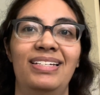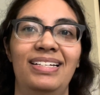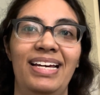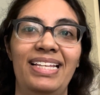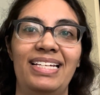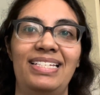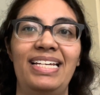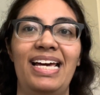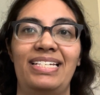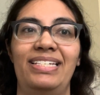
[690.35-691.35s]
the
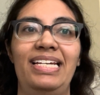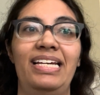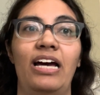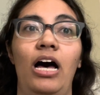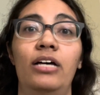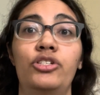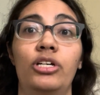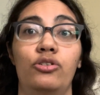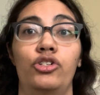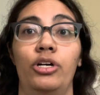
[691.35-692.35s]
CSD,
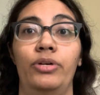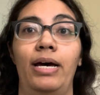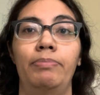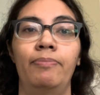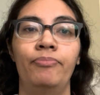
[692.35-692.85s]
also showed up.